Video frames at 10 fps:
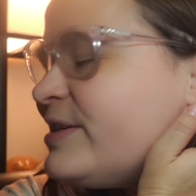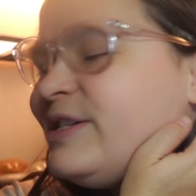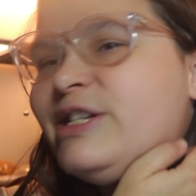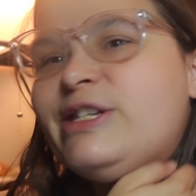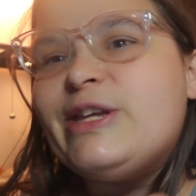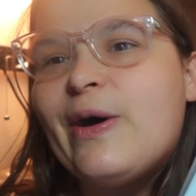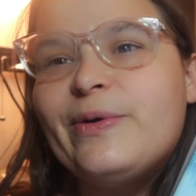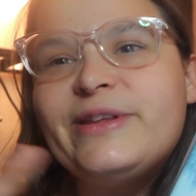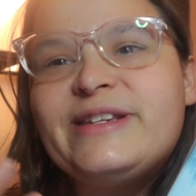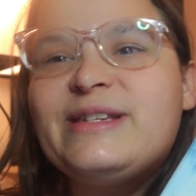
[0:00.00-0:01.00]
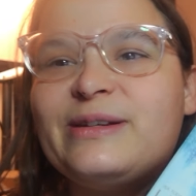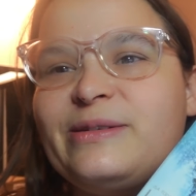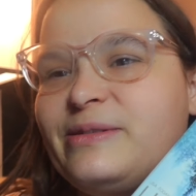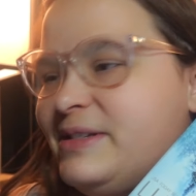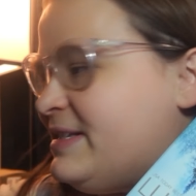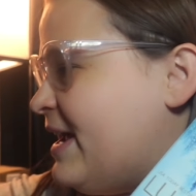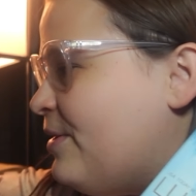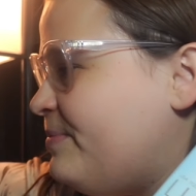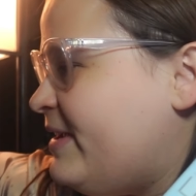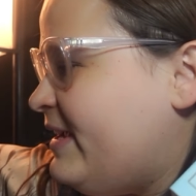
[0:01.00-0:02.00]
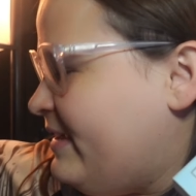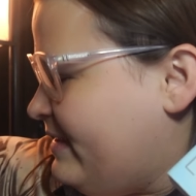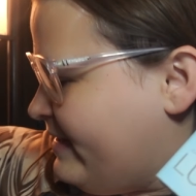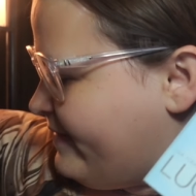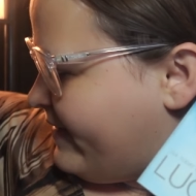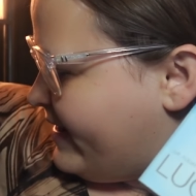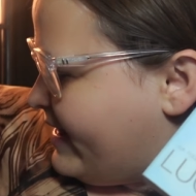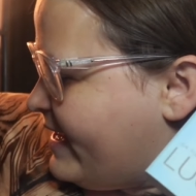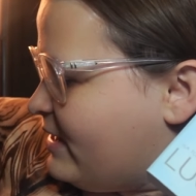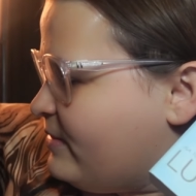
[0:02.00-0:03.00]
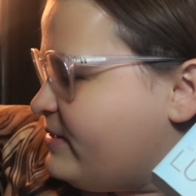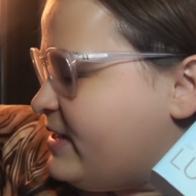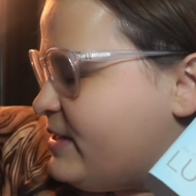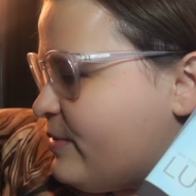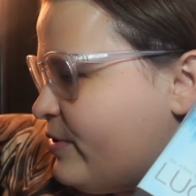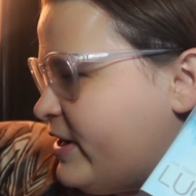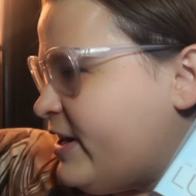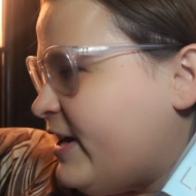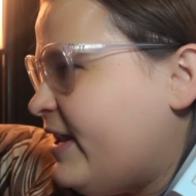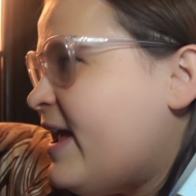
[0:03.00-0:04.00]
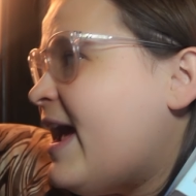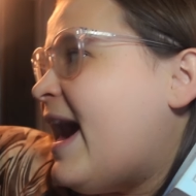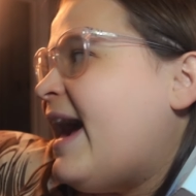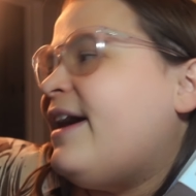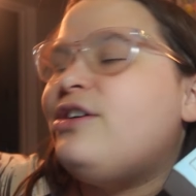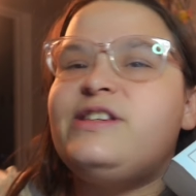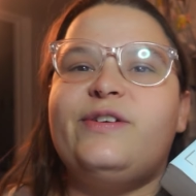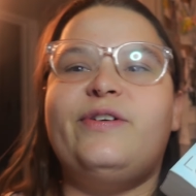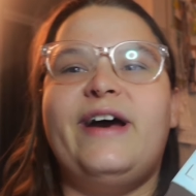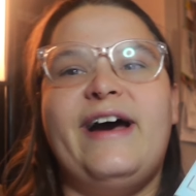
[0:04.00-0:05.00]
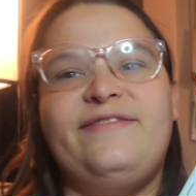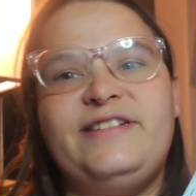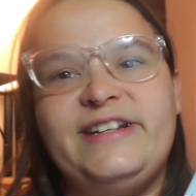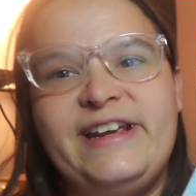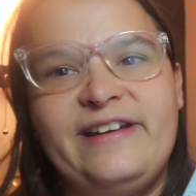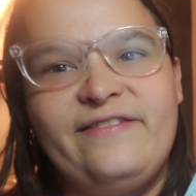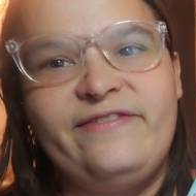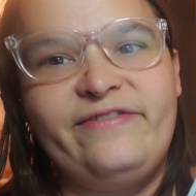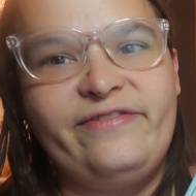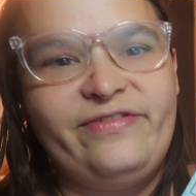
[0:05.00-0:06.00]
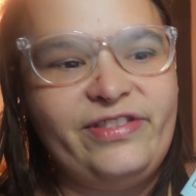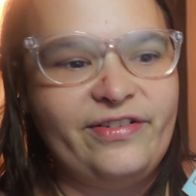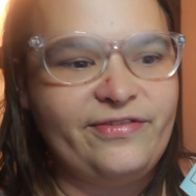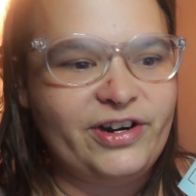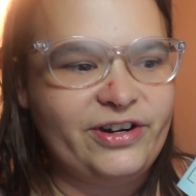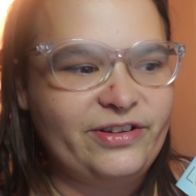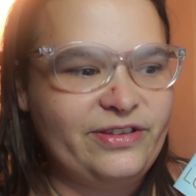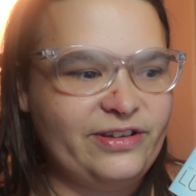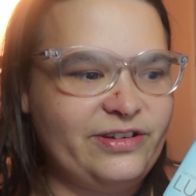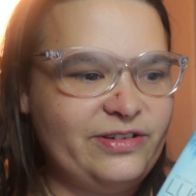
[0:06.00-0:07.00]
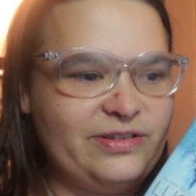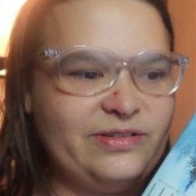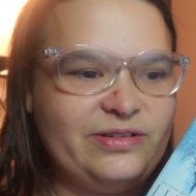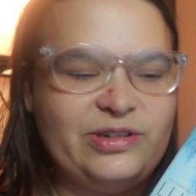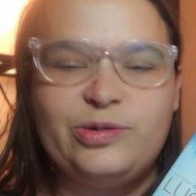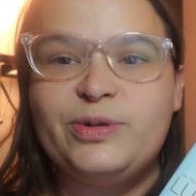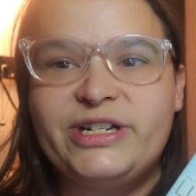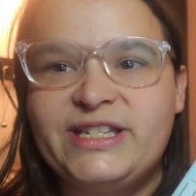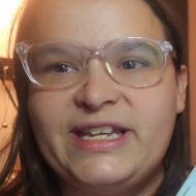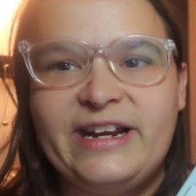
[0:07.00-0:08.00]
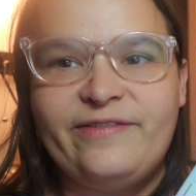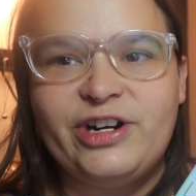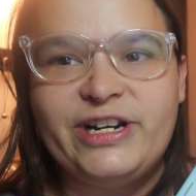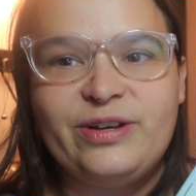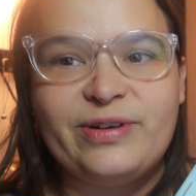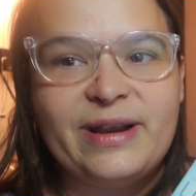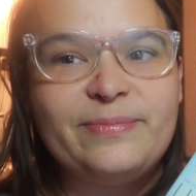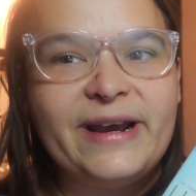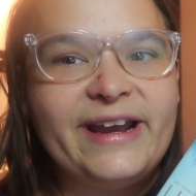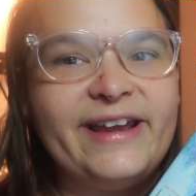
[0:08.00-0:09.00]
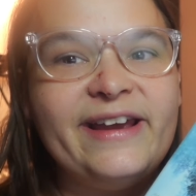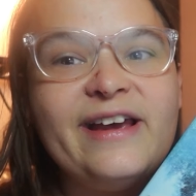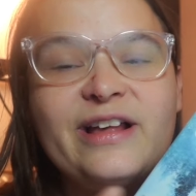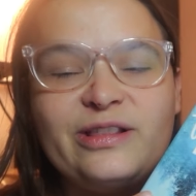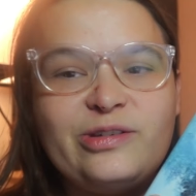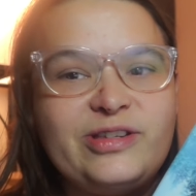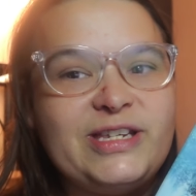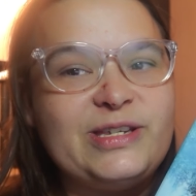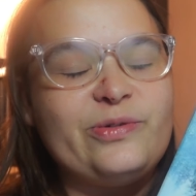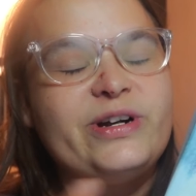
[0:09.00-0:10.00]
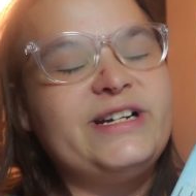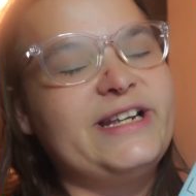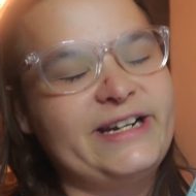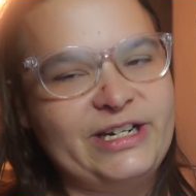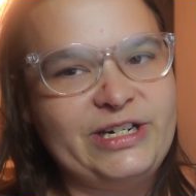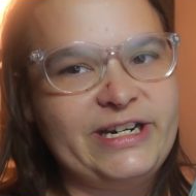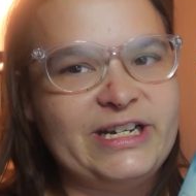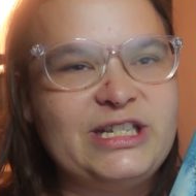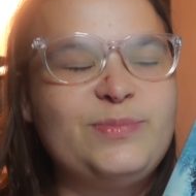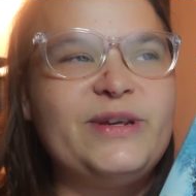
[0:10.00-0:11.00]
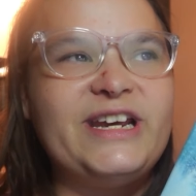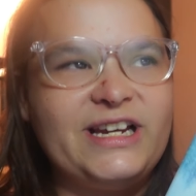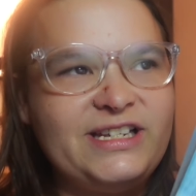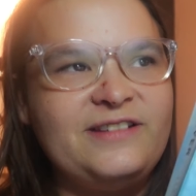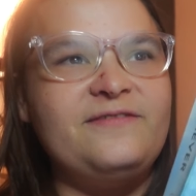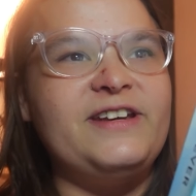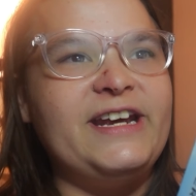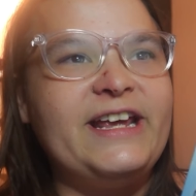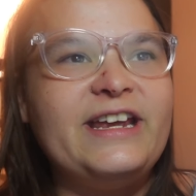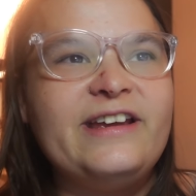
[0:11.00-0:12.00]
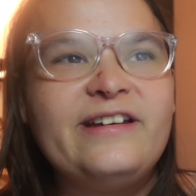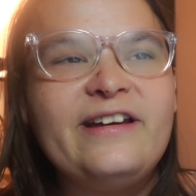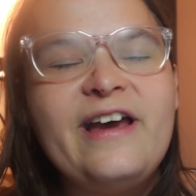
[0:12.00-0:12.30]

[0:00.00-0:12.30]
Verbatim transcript: So this will tell me if I like Lucy Score or not. I also have to give the two books that I've already read by Lucy Score a second chance because of Nikki.